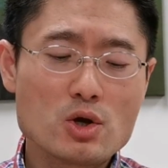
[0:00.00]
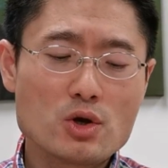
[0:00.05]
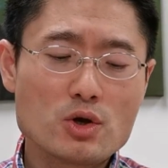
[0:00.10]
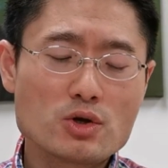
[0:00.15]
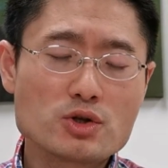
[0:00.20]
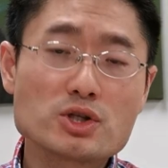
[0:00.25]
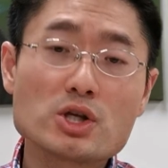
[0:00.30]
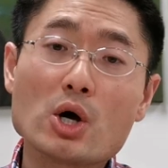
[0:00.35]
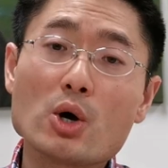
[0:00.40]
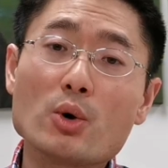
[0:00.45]

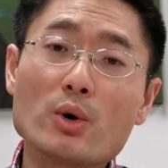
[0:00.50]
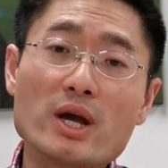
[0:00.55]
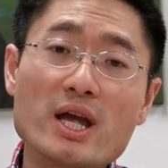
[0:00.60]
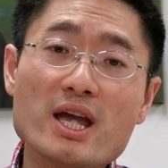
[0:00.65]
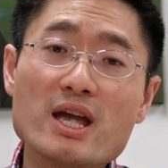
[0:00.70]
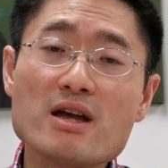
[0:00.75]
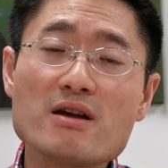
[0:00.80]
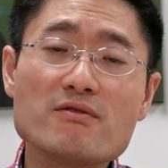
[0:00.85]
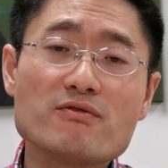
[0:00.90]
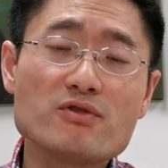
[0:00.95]
So
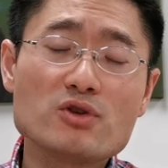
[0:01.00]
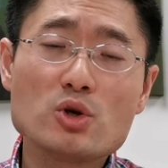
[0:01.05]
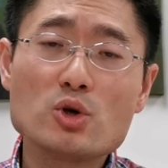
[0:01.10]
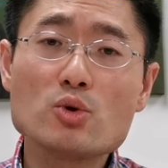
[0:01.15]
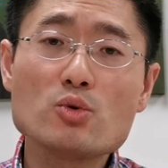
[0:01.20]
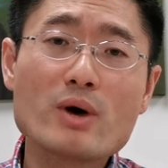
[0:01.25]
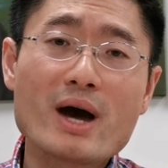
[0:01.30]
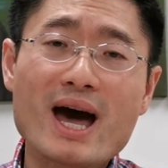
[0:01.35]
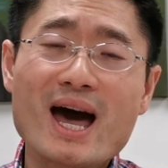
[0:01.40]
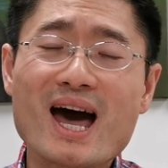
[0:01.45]
if
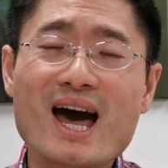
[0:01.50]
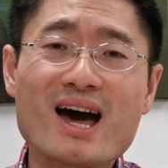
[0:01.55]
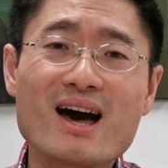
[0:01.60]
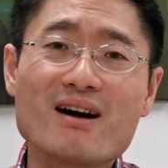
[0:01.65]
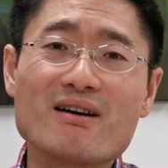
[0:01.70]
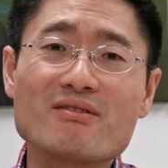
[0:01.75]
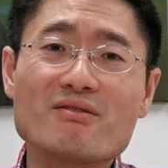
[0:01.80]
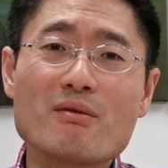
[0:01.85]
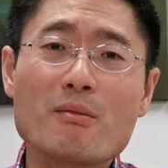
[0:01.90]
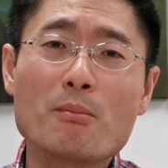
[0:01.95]
you
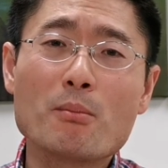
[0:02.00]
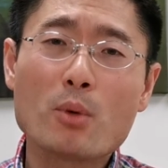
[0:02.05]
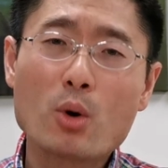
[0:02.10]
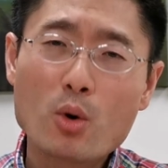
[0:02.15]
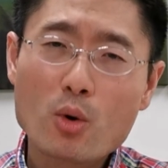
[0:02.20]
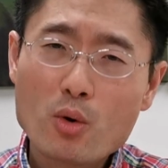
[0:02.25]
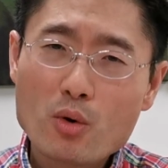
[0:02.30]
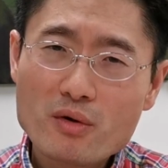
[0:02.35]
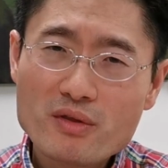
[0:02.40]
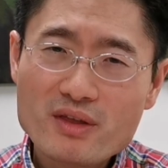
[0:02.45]
have
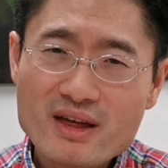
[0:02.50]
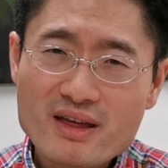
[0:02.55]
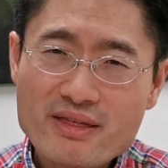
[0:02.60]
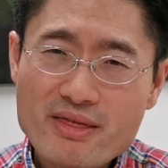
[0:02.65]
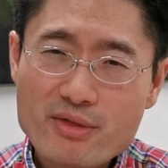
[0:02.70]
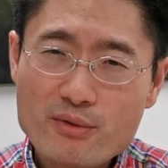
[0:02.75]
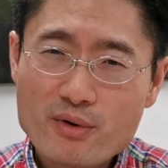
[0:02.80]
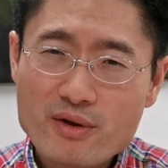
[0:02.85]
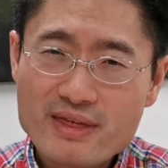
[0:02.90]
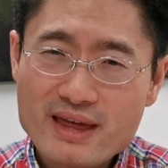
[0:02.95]
more than
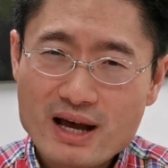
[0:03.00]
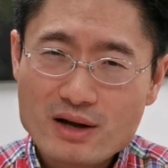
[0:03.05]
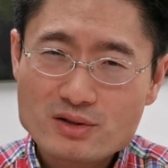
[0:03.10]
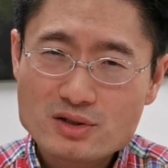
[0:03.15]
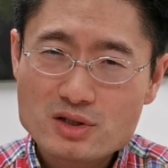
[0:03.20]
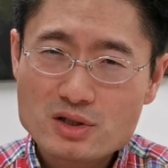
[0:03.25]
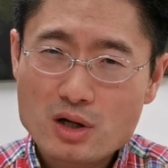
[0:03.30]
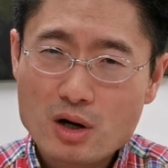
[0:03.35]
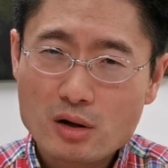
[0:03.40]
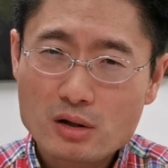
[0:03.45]

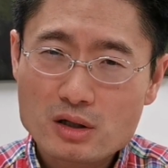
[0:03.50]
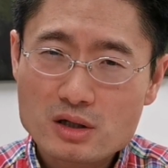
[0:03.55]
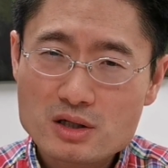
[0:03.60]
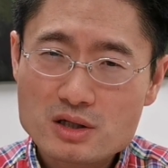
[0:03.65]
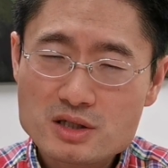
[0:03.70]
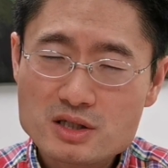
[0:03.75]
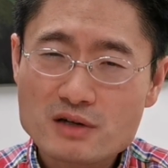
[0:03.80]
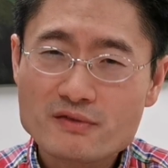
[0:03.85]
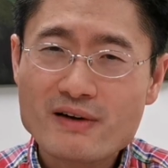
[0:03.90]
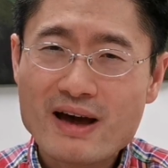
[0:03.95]

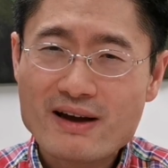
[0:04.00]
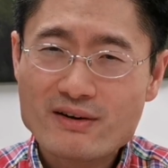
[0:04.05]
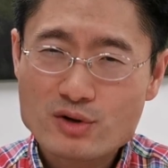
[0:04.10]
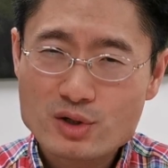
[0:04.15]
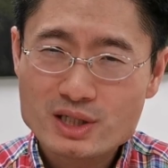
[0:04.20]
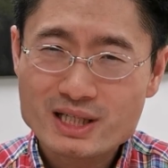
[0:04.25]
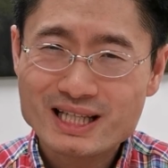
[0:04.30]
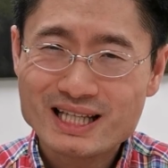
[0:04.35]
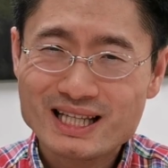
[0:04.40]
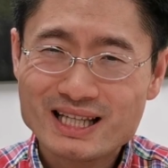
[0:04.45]
$3,000 of
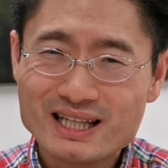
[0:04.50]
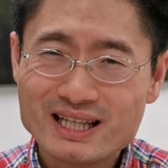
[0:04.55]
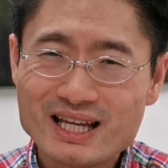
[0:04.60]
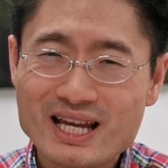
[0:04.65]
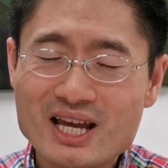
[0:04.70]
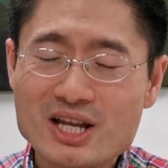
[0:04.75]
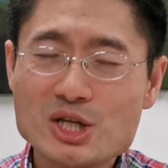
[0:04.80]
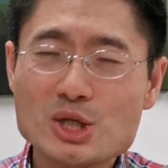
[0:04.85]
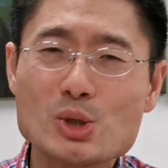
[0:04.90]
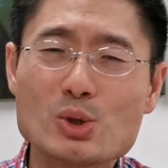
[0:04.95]
equity
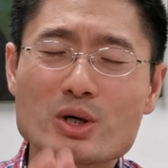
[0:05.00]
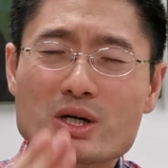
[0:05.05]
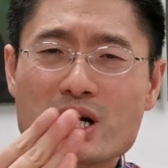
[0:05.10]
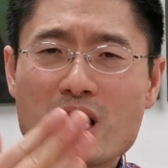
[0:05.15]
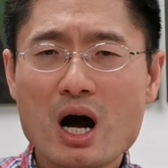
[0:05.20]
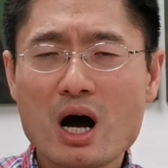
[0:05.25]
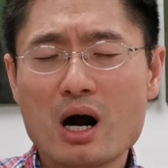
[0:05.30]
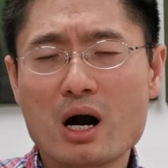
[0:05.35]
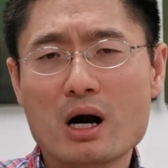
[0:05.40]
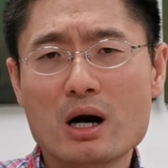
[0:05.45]
in your
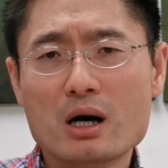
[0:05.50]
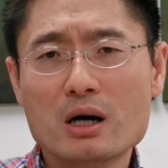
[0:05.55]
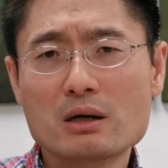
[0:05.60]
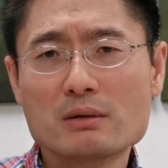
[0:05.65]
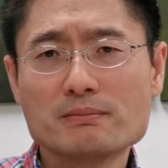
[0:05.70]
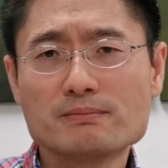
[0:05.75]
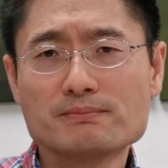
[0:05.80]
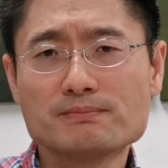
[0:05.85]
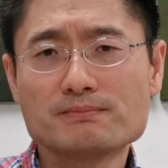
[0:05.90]
car